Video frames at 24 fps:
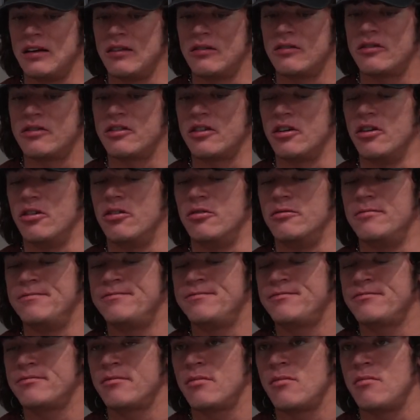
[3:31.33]
So
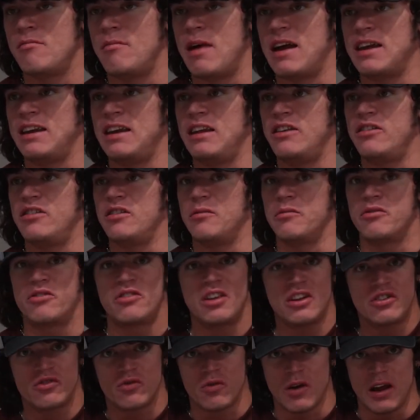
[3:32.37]
magnesium
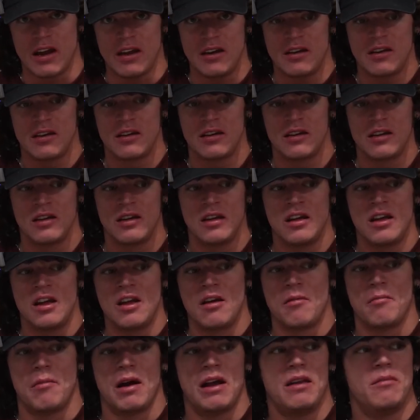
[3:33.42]
citrate
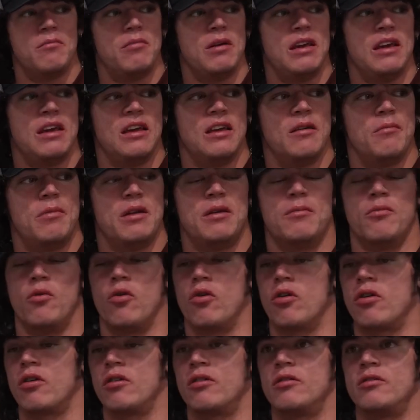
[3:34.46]
might be a bit
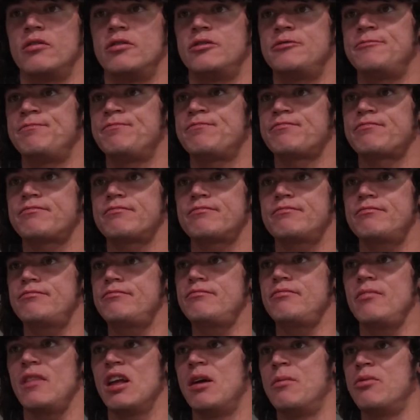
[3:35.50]
more
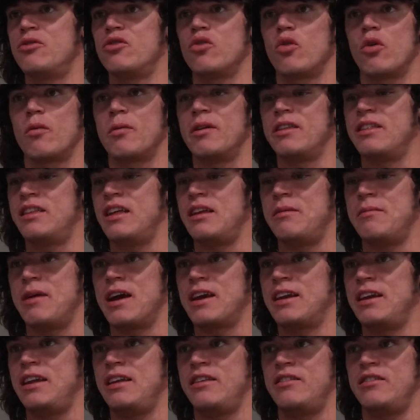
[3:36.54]
absorbent than
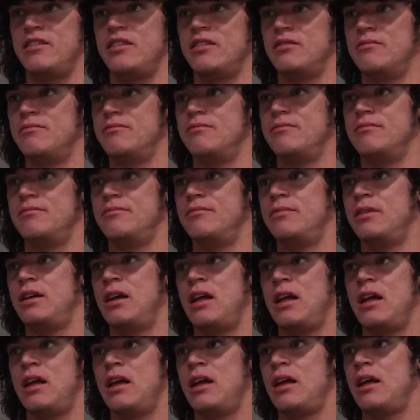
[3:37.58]
magnesium.
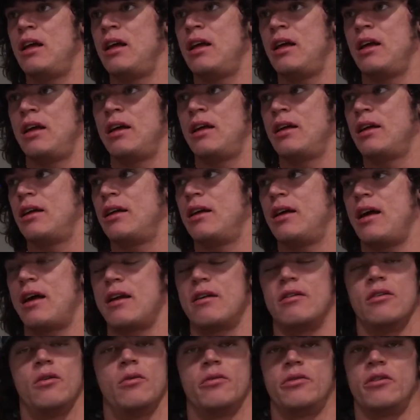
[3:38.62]
I
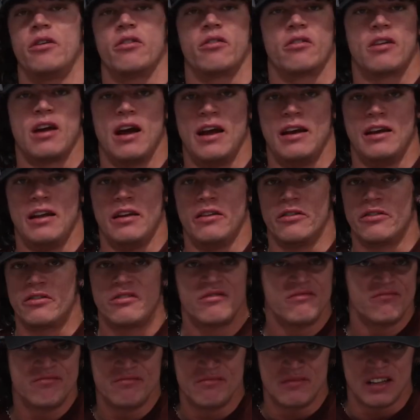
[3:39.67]
don't know what the other kind
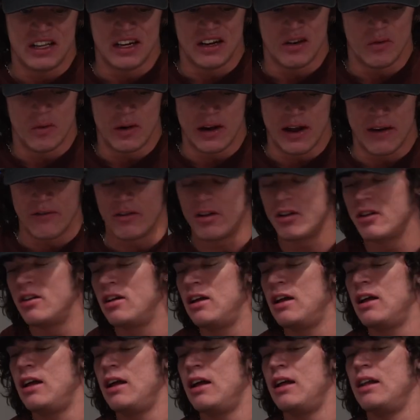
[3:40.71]
is, whatever.
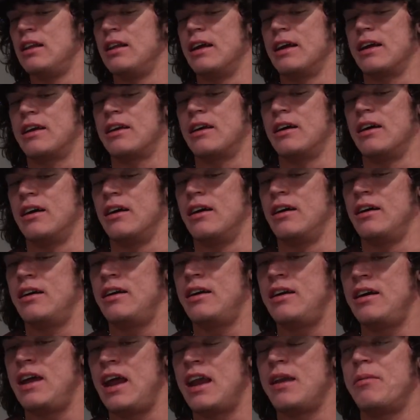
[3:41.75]
Like
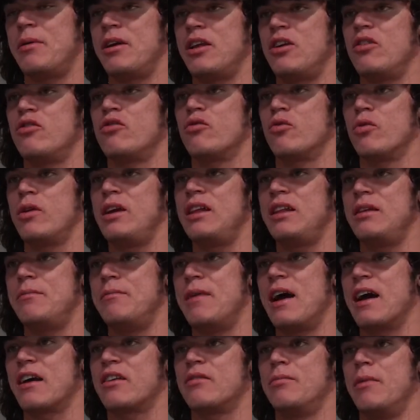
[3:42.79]
anybody who's really
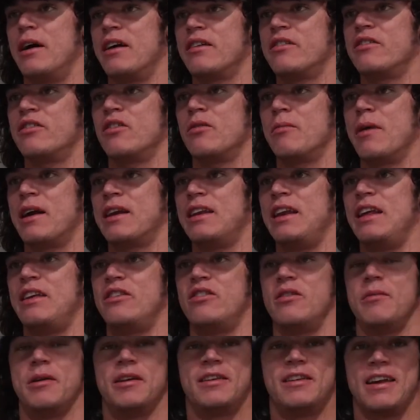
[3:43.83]
maximizing their
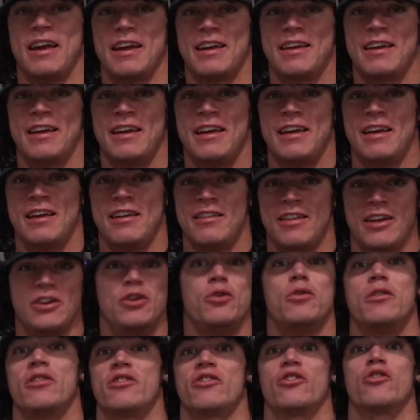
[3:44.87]
magnesium intake, they
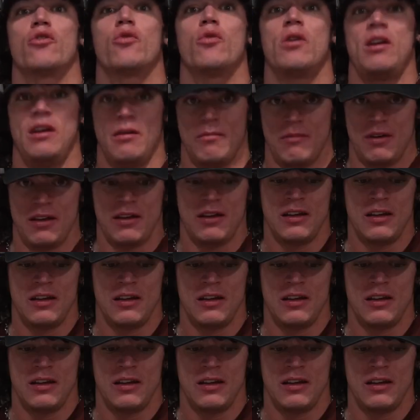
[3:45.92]
do it as a cream,